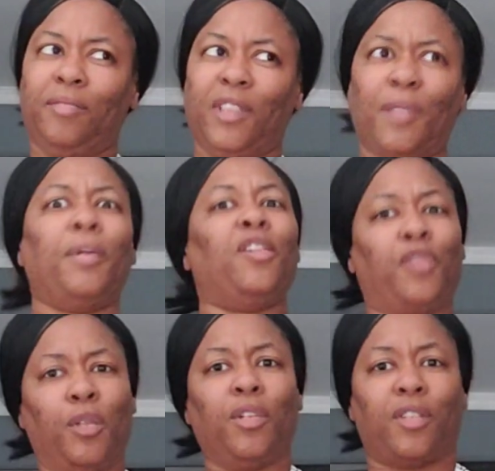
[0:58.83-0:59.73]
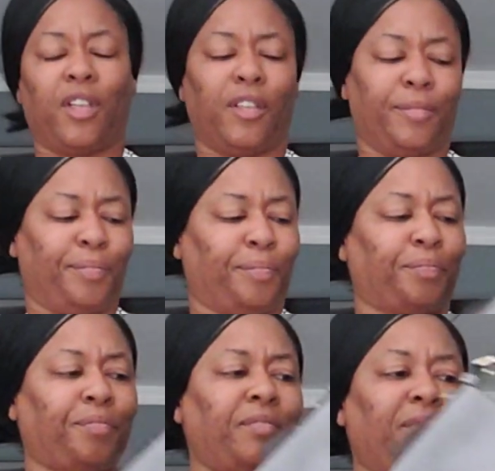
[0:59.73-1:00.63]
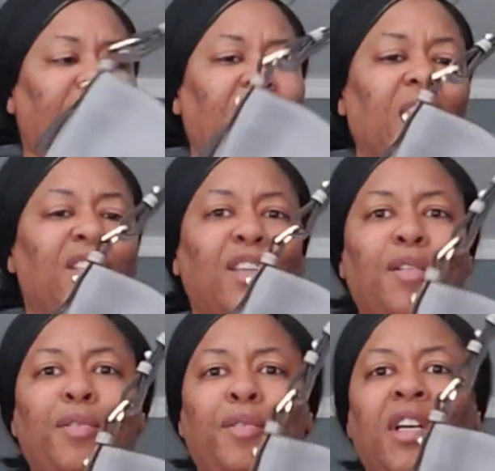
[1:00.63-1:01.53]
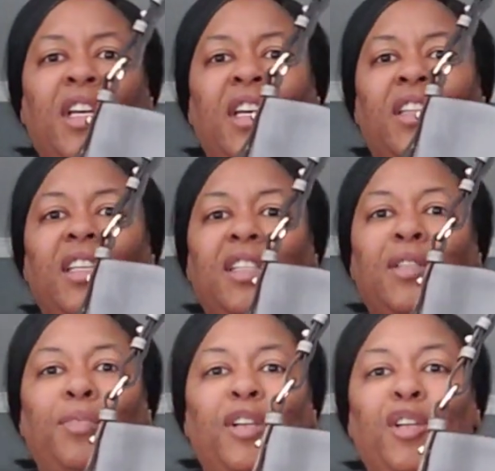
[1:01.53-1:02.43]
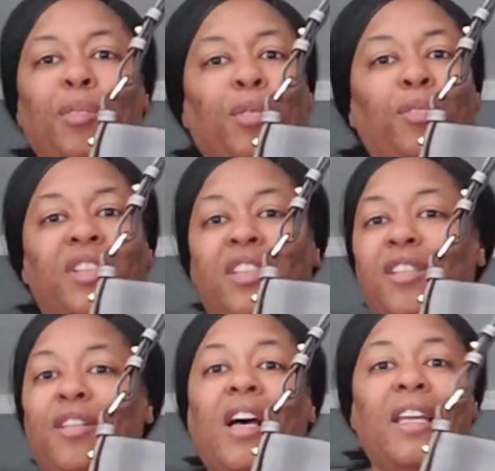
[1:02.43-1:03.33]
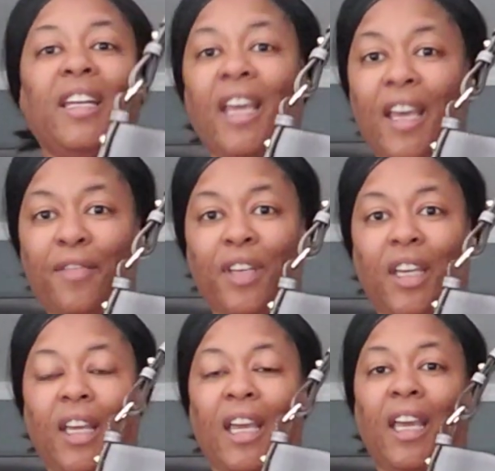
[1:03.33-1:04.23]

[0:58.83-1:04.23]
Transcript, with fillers: It's been a few years ago. So this is when Cooper was still hot and heavy,